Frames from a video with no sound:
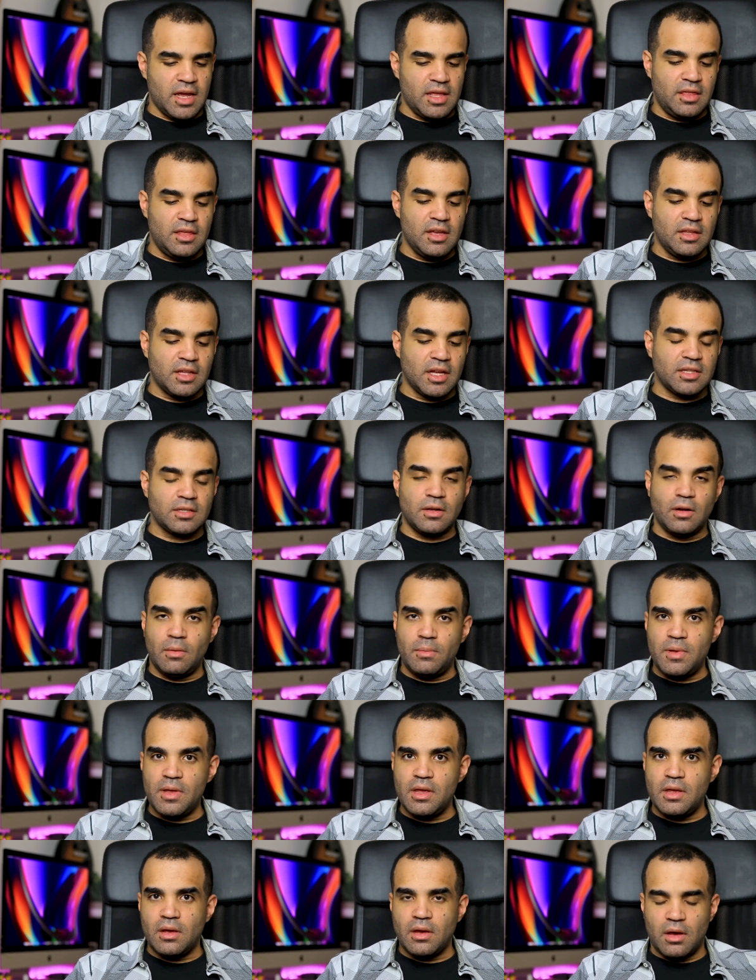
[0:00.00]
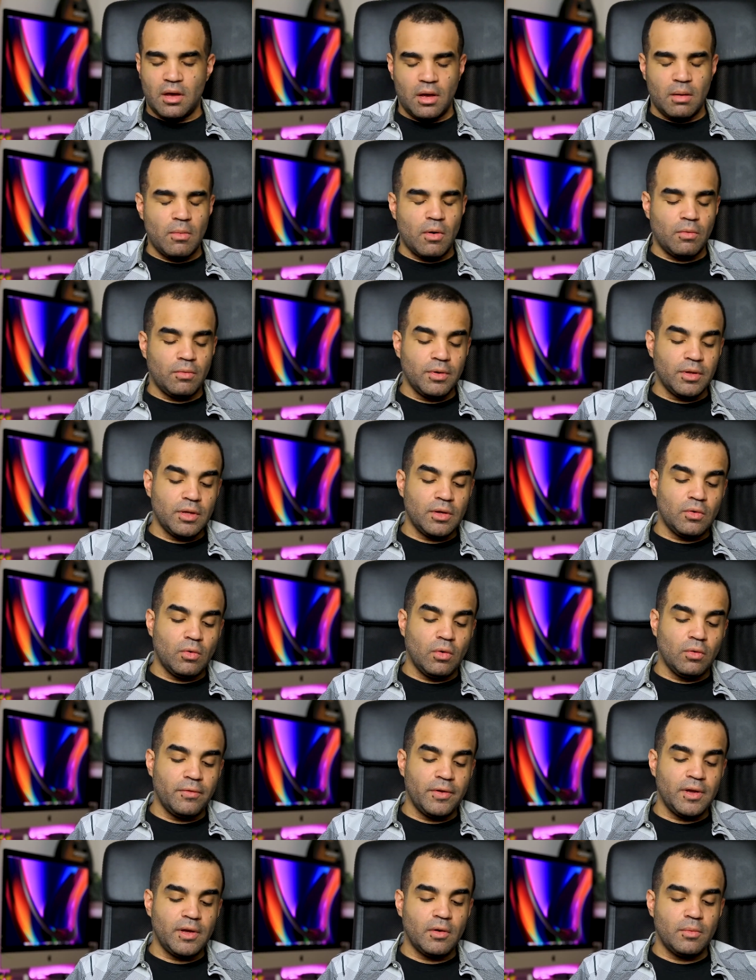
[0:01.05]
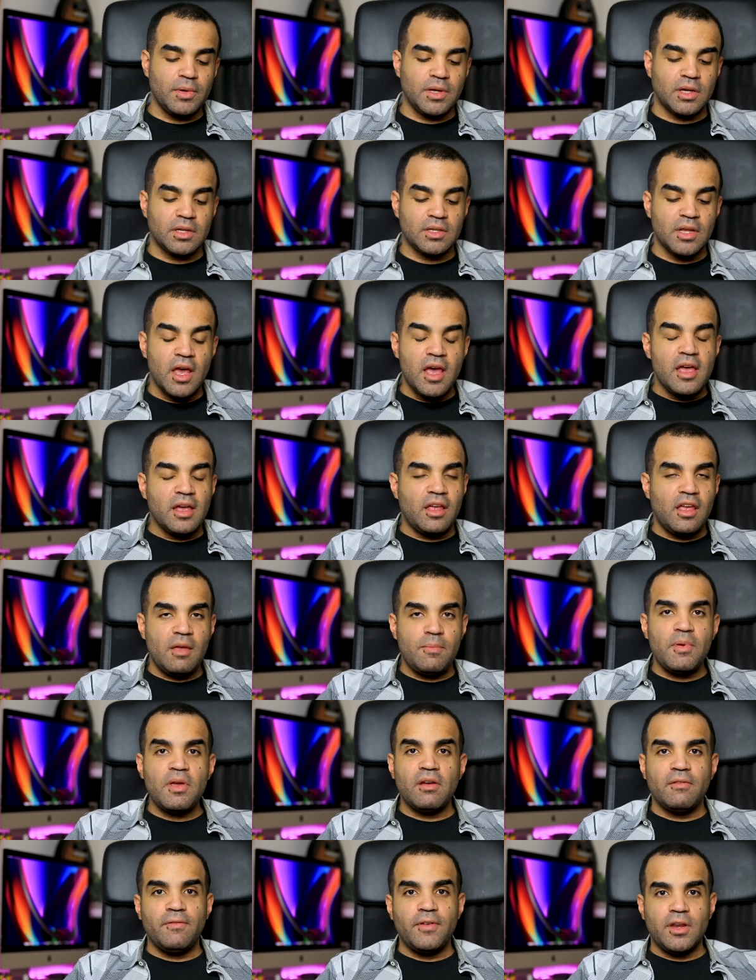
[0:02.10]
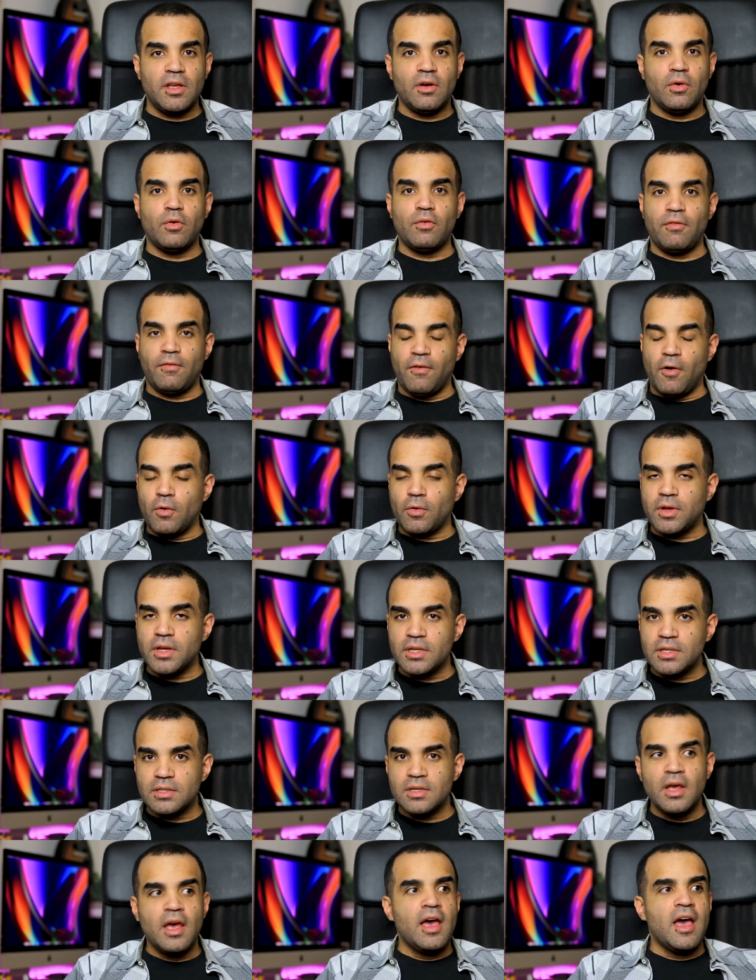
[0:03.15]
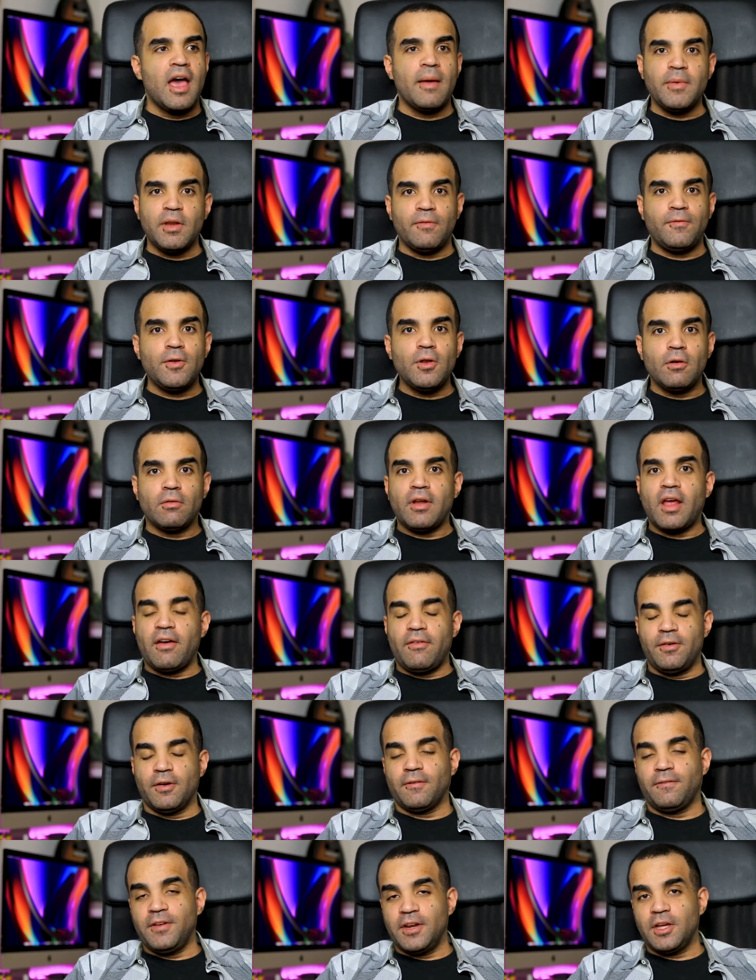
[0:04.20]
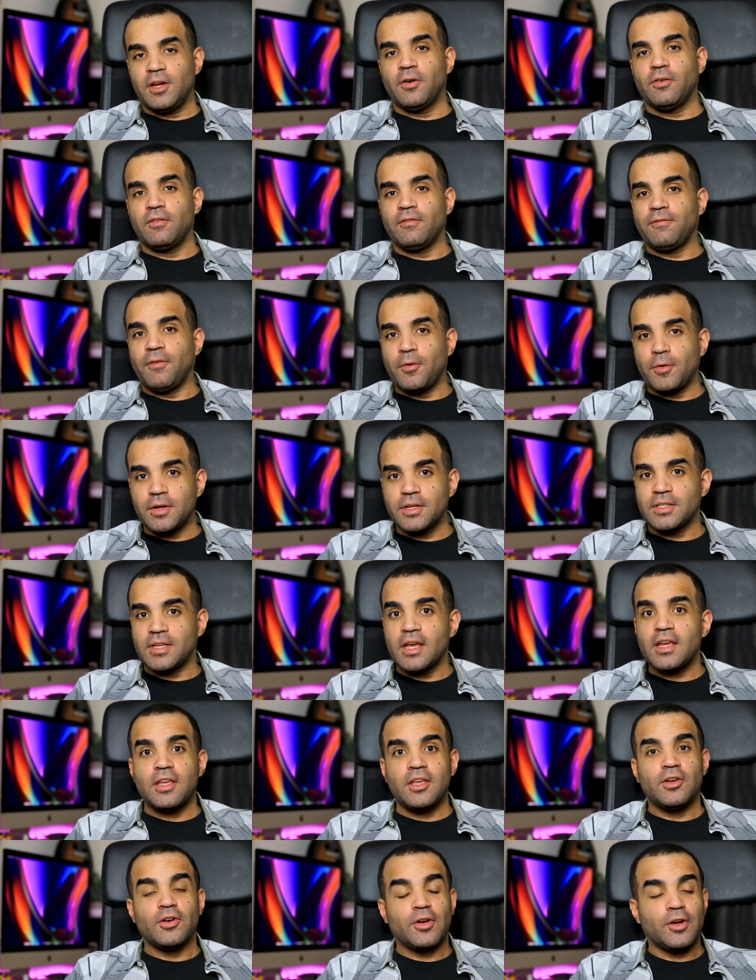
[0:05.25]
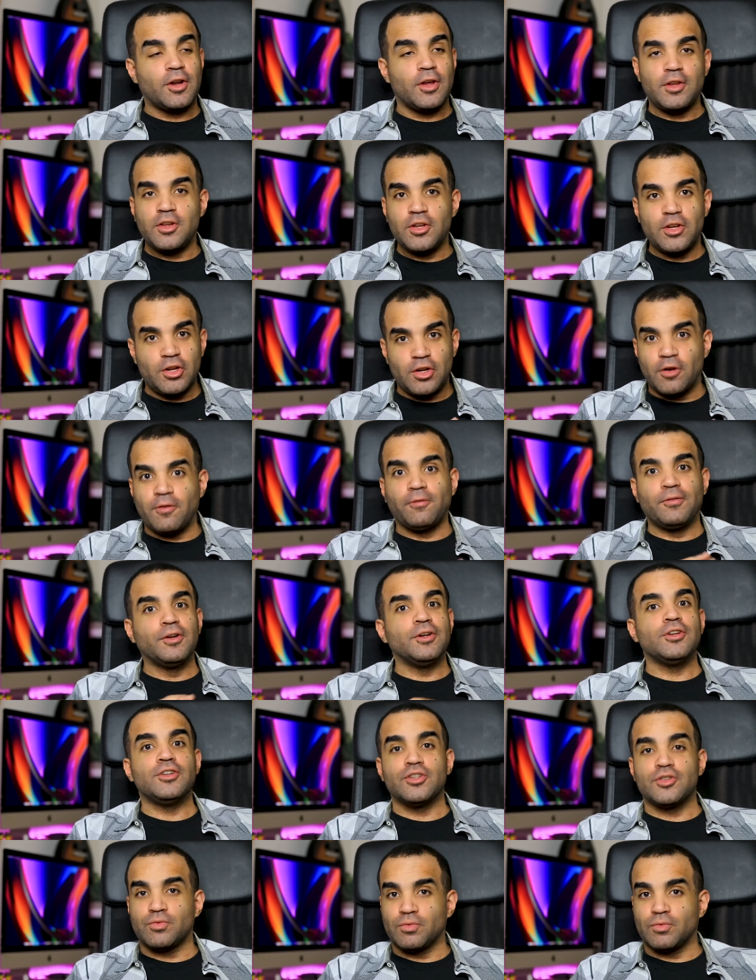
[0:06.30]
I think that's going to be a really cool video, because keeping a video in focus, I mean, if you don't have your video in focus, like your footage is